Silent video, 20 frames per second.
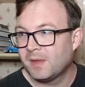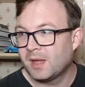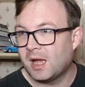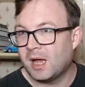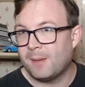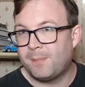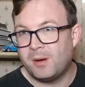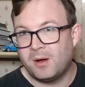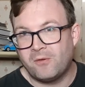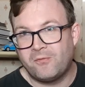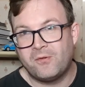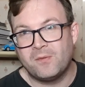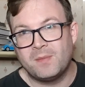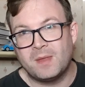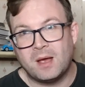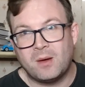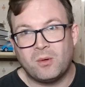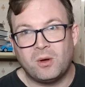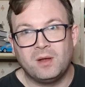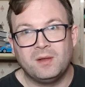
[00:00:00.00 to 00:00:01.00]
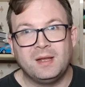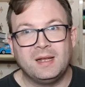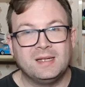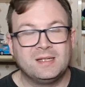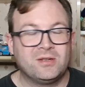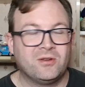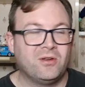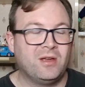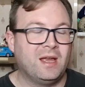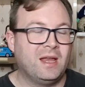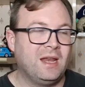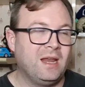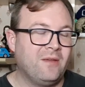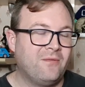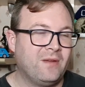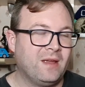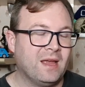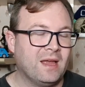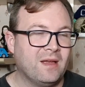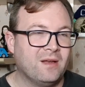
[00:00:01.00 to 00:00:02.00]
apart from that one, is there
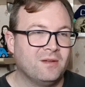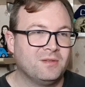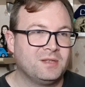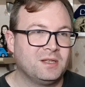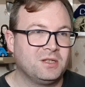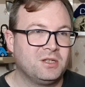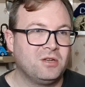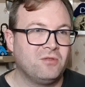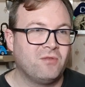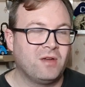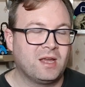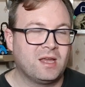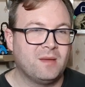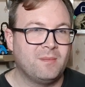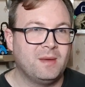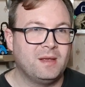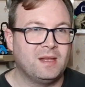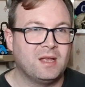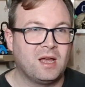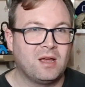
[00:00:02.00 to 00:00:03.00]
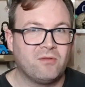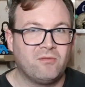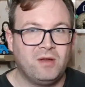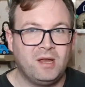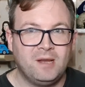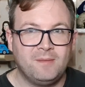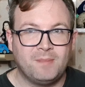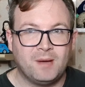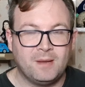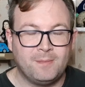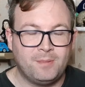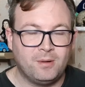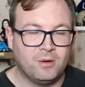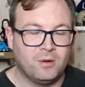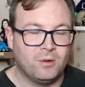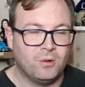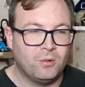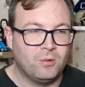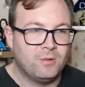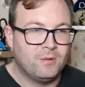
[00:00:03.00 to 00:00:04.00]
anything else that you recommend that I read by
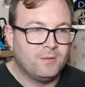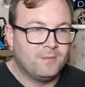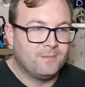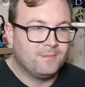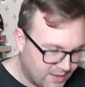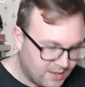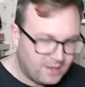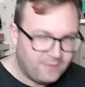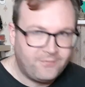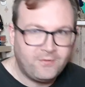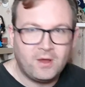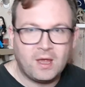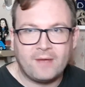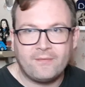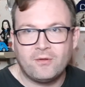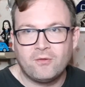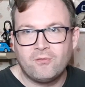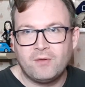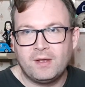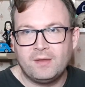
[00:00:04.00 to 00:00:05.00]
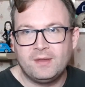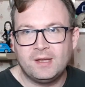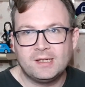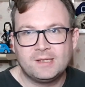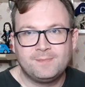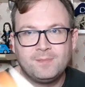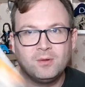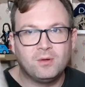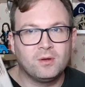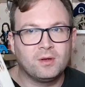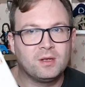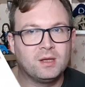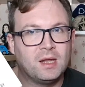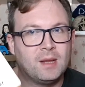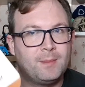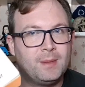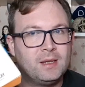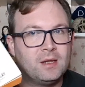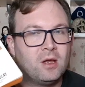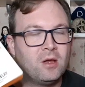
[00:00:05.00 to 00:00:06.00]
Paul? And if you haven't read this book, let
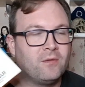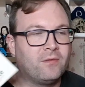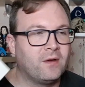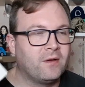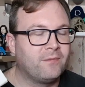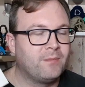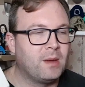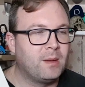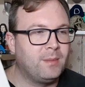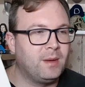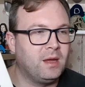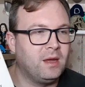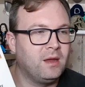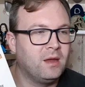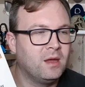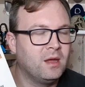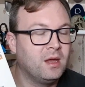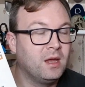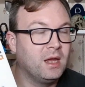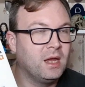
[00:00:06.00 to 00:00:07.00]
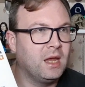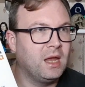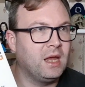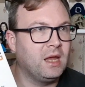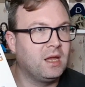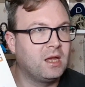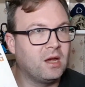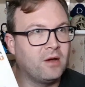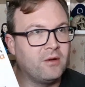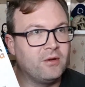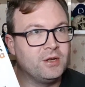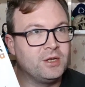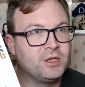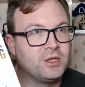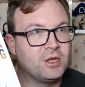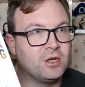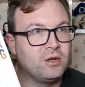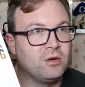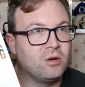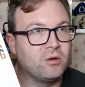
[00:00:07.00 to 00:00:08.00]
me know if I've maybe encouraged
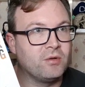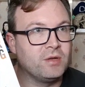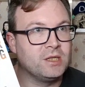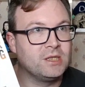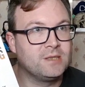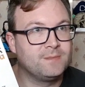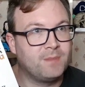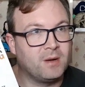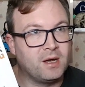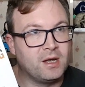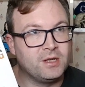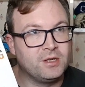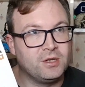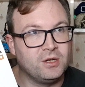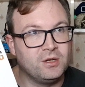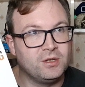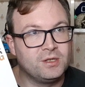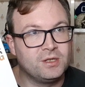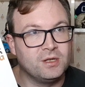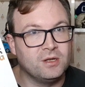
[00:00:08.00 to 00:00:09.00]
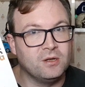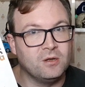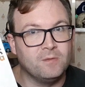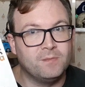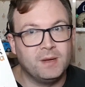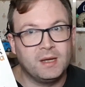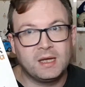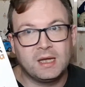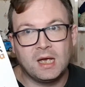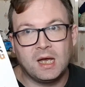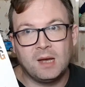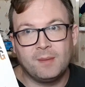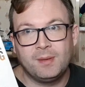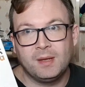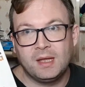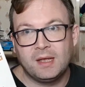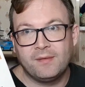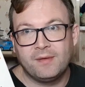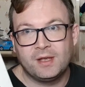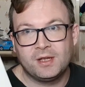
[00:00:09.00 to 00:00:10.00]
you or inspired you to pick it up and
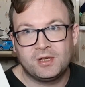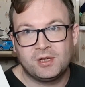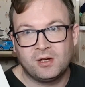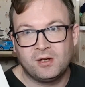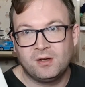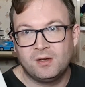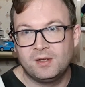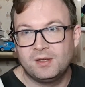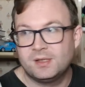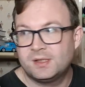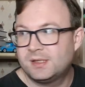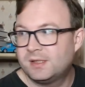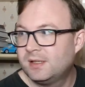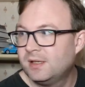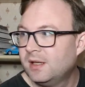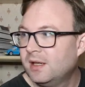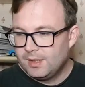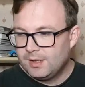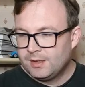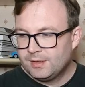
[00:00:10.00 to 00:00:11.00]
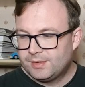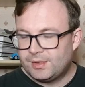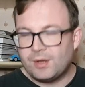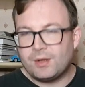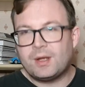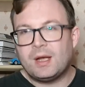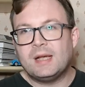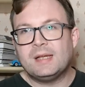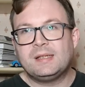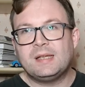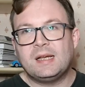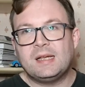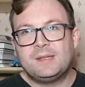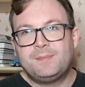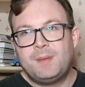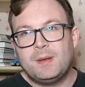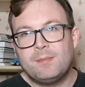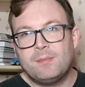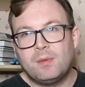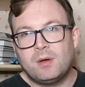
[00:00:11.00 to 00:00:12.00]
give it a chance. So guys, that has
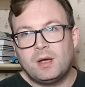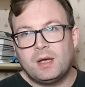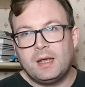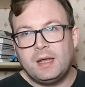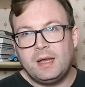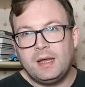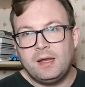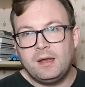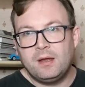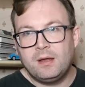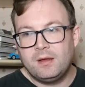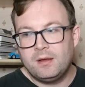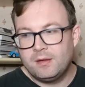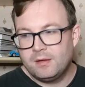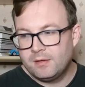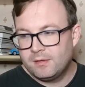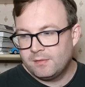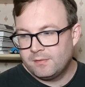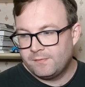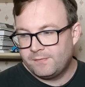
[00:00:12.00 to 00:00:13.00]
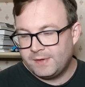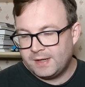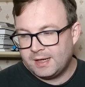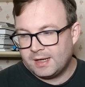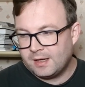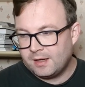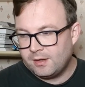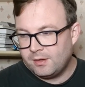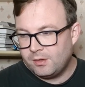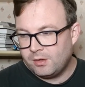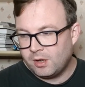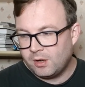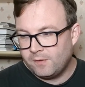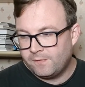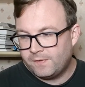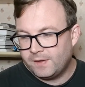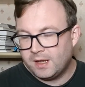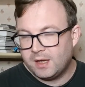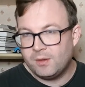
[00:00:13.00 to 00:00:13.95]
been my video. Hopefully